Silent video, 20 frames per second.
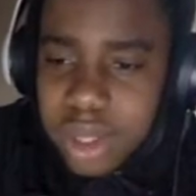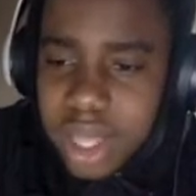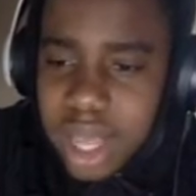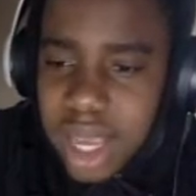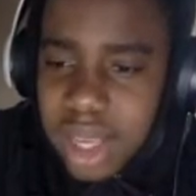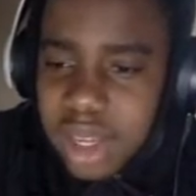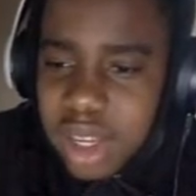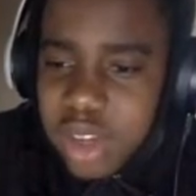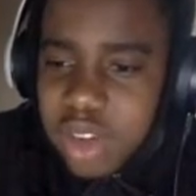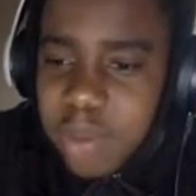
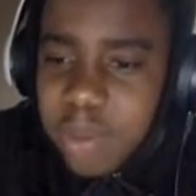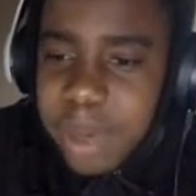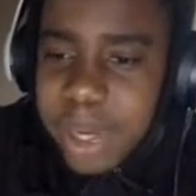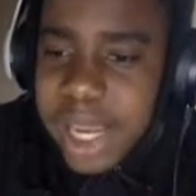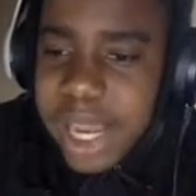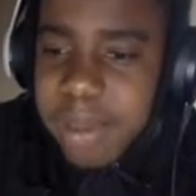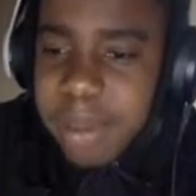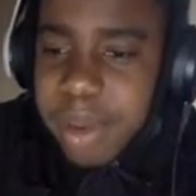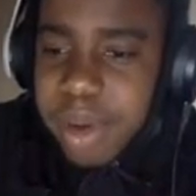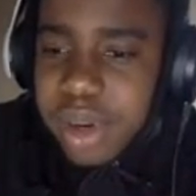Texas
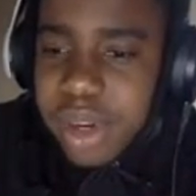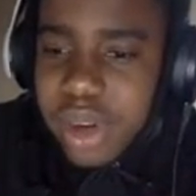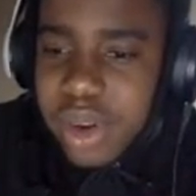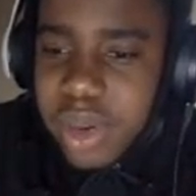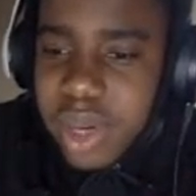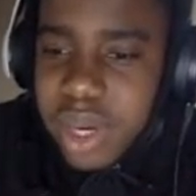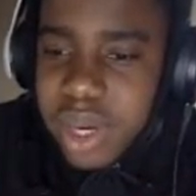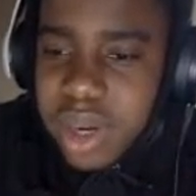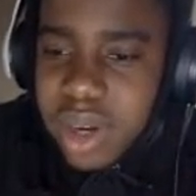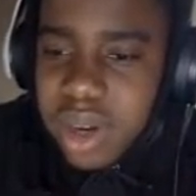picking Purdue
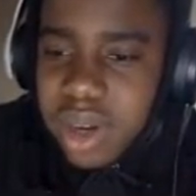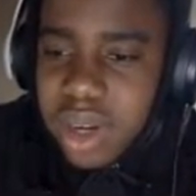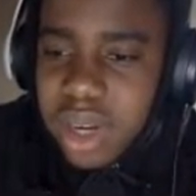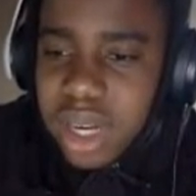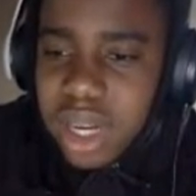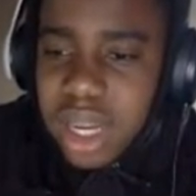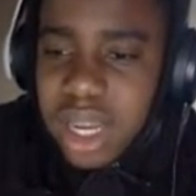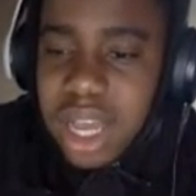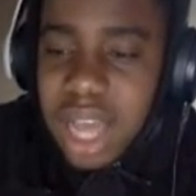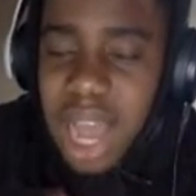here.
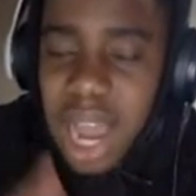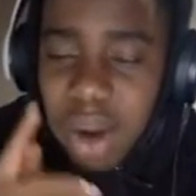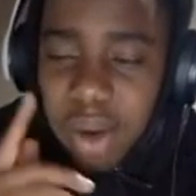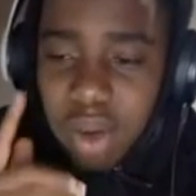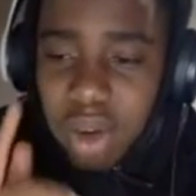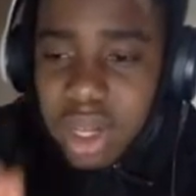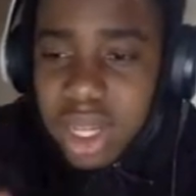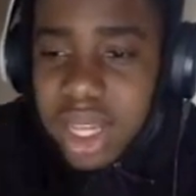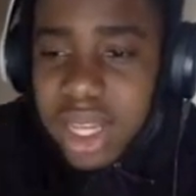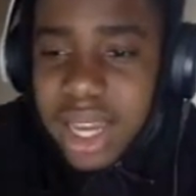I
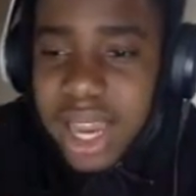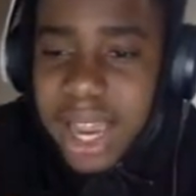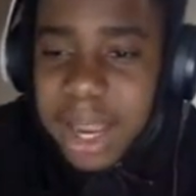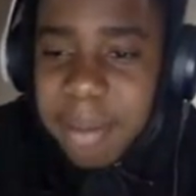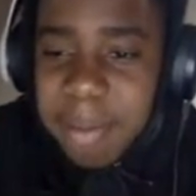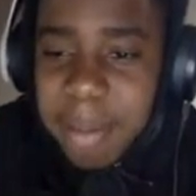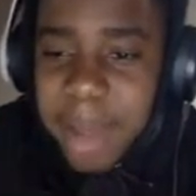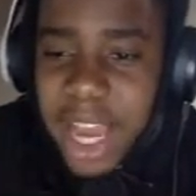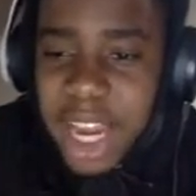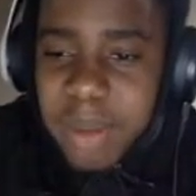really like
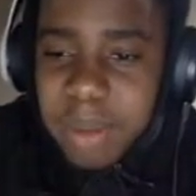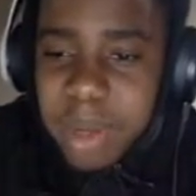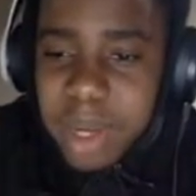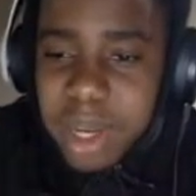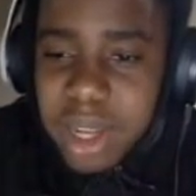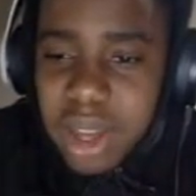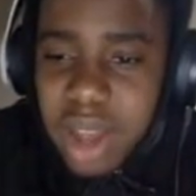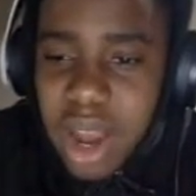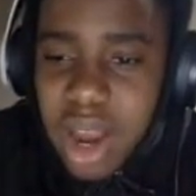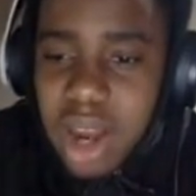Mac
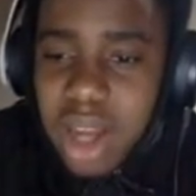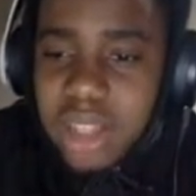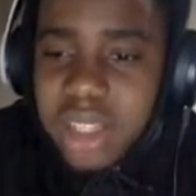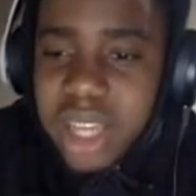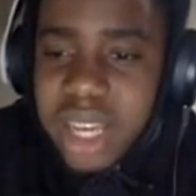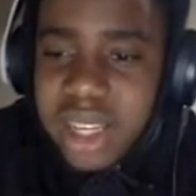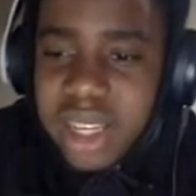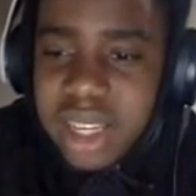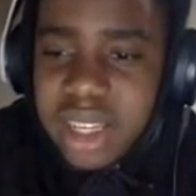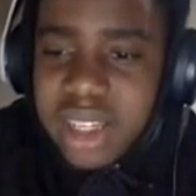McClung on
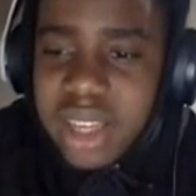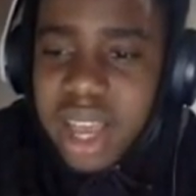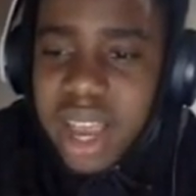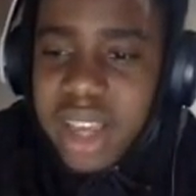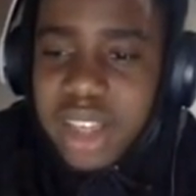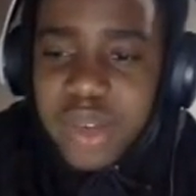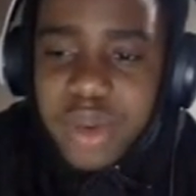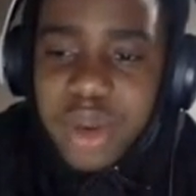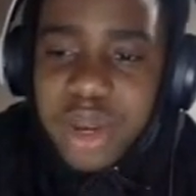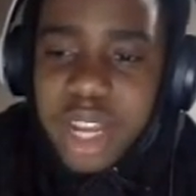Texas Tech,
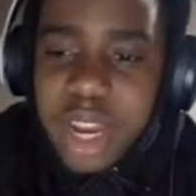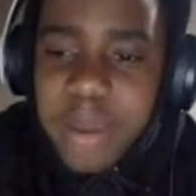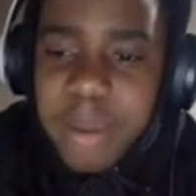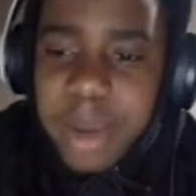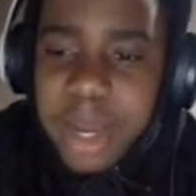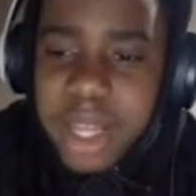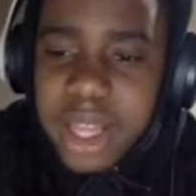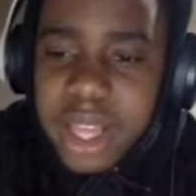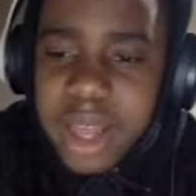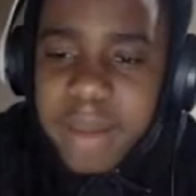so we're gonna
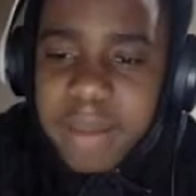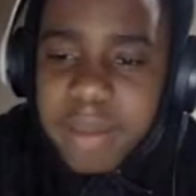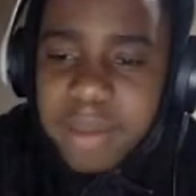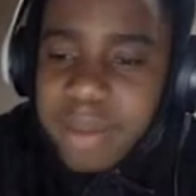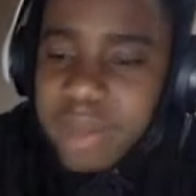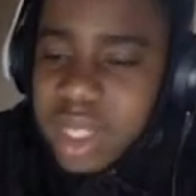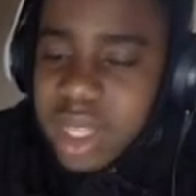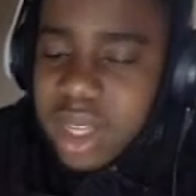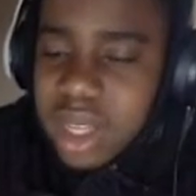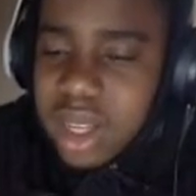pick them.
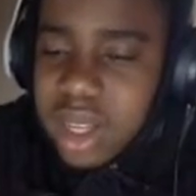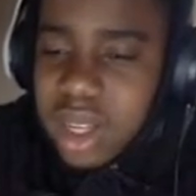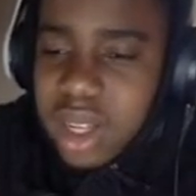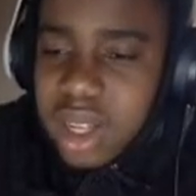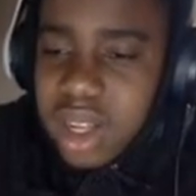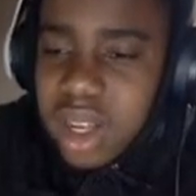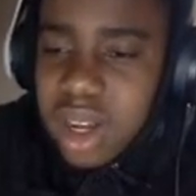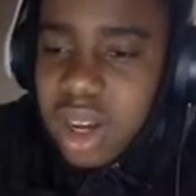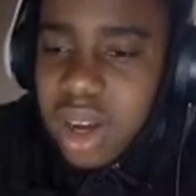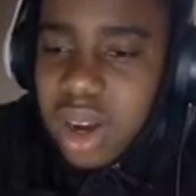
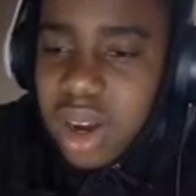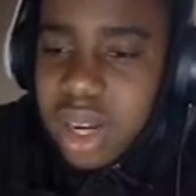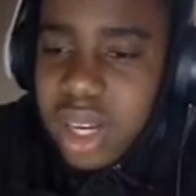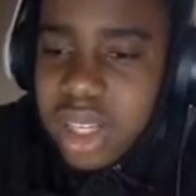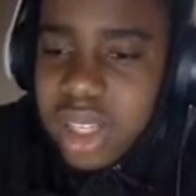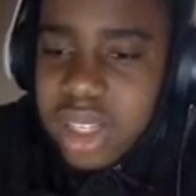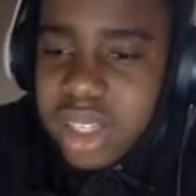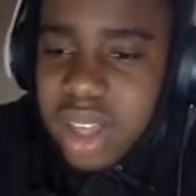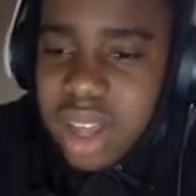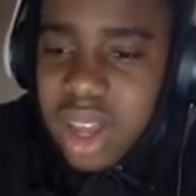
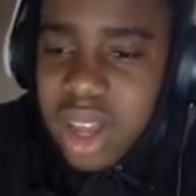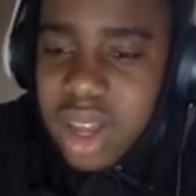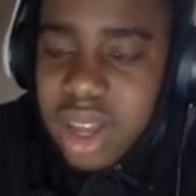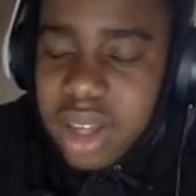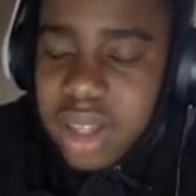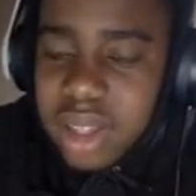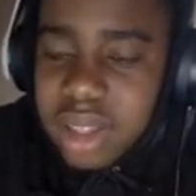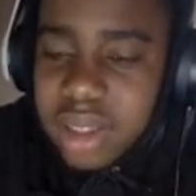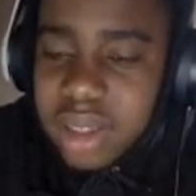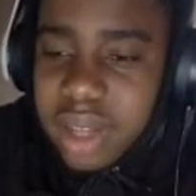Arkansas,
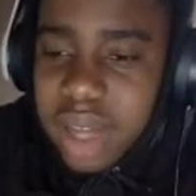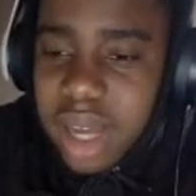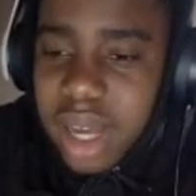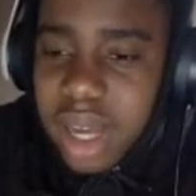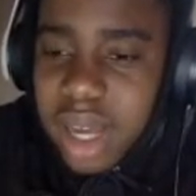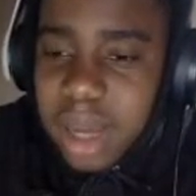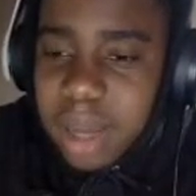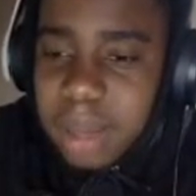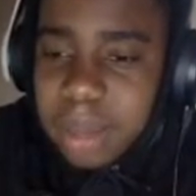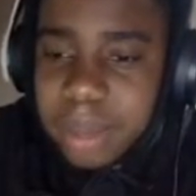
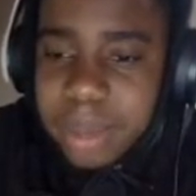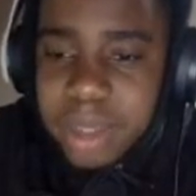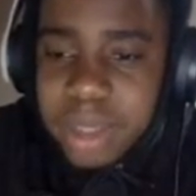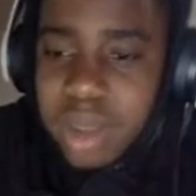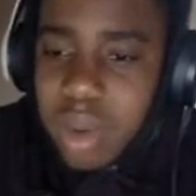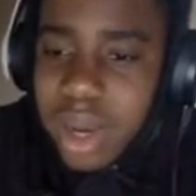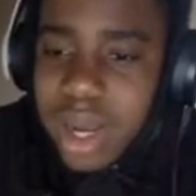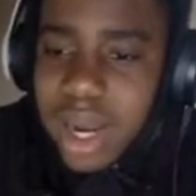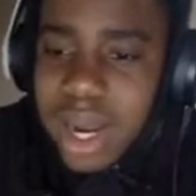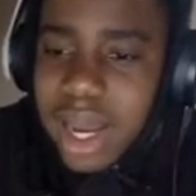um,
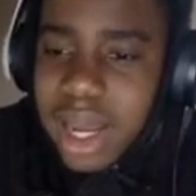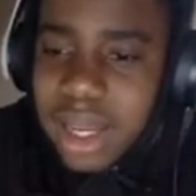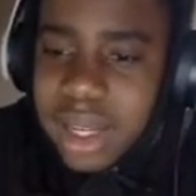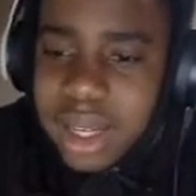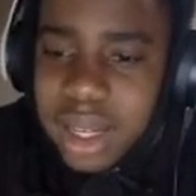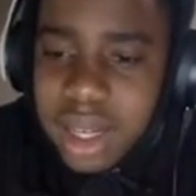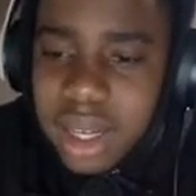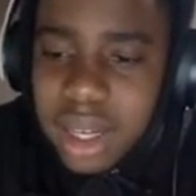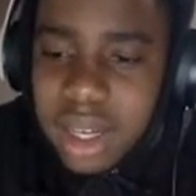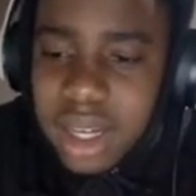why not?
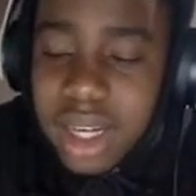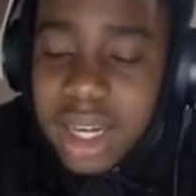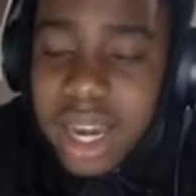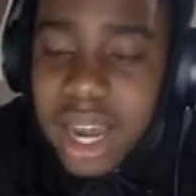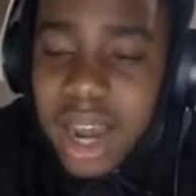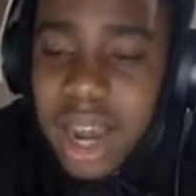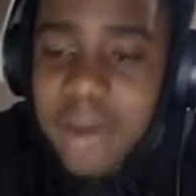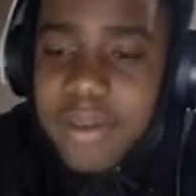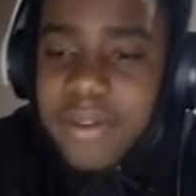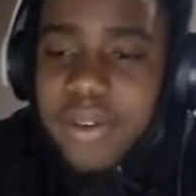
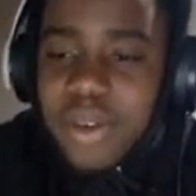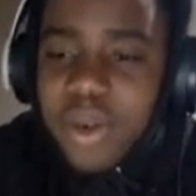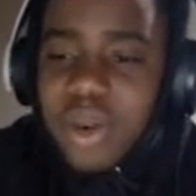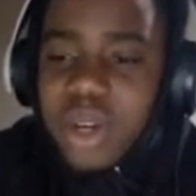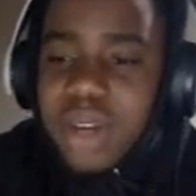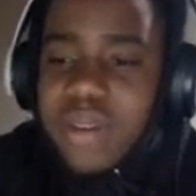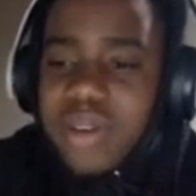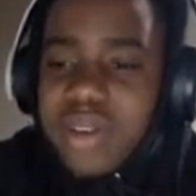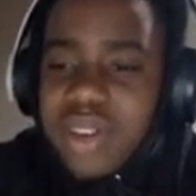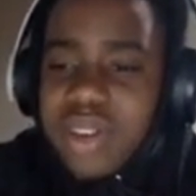Now
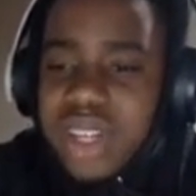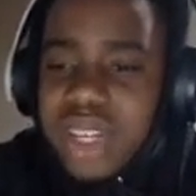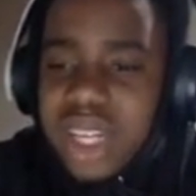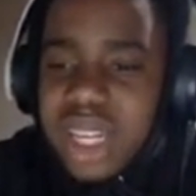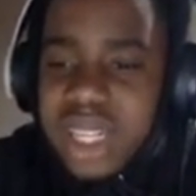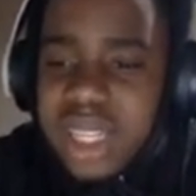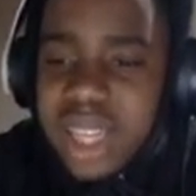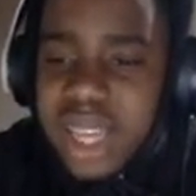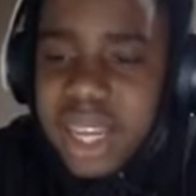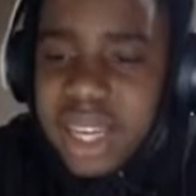Florida, Virginia
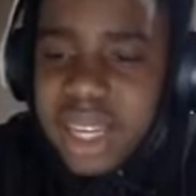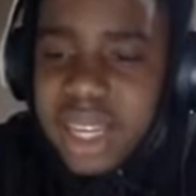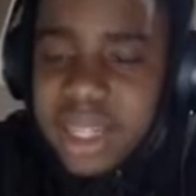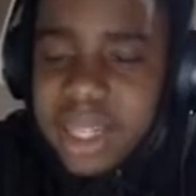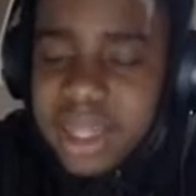Tech.